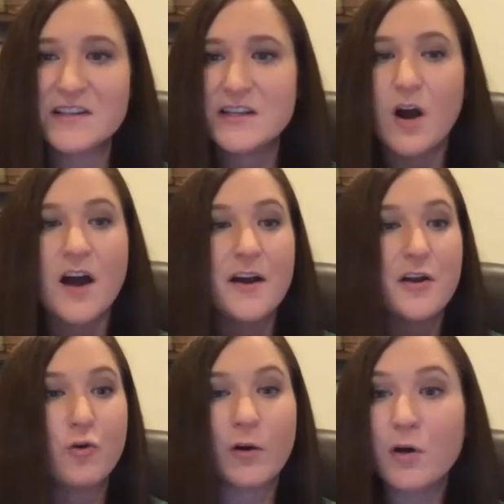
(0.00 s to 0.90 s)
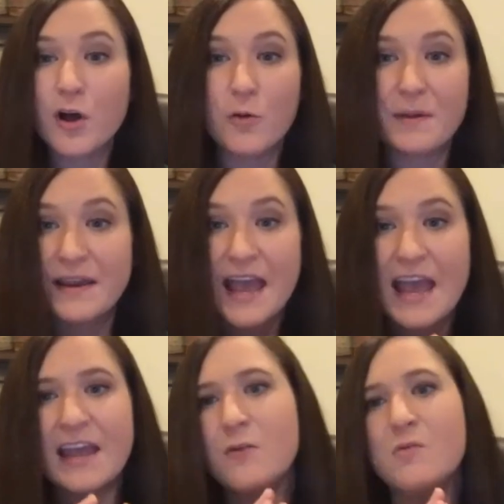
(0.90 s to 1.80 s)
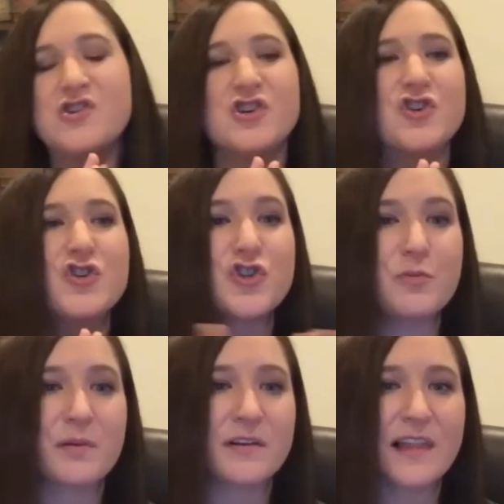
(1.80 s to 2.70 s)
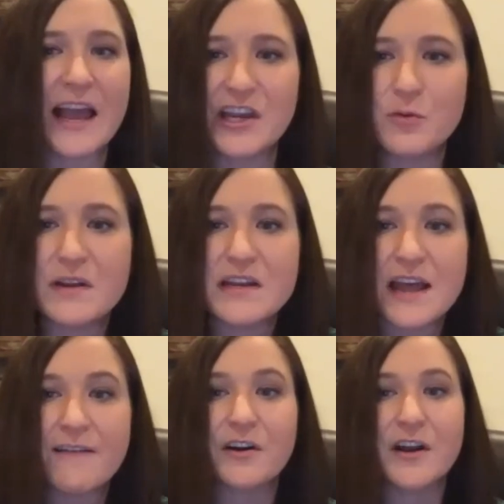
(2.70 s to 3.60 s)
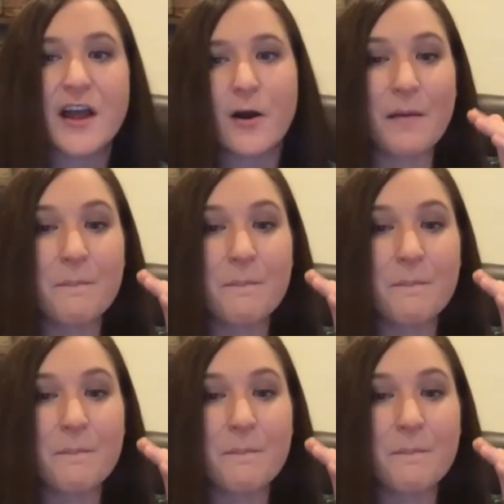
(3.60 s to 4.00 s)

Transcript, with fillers: So on a normal OPK, it was just super light. You would never know.